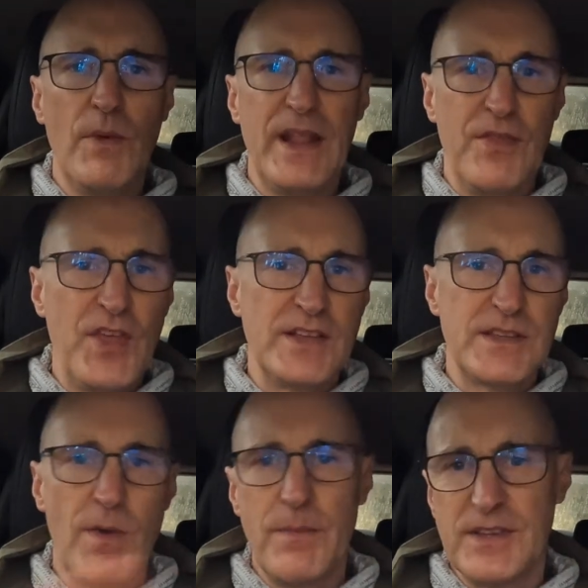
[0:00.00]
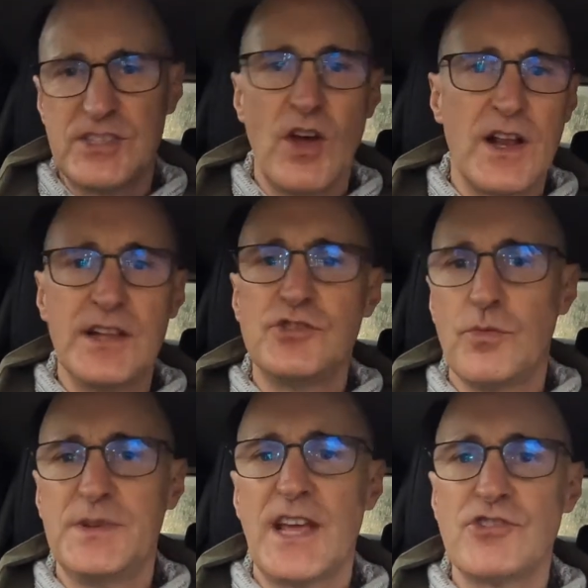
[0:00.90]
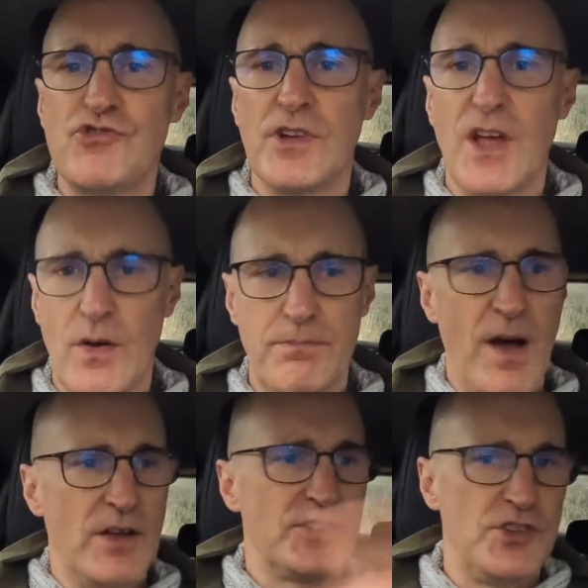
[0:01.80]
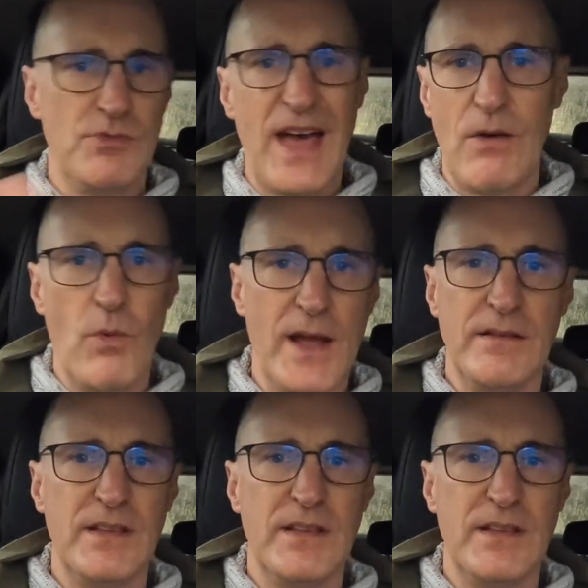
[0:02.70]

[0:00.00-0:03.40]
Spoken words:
it thinks there might be a cyclist or pedestrian going past you that way.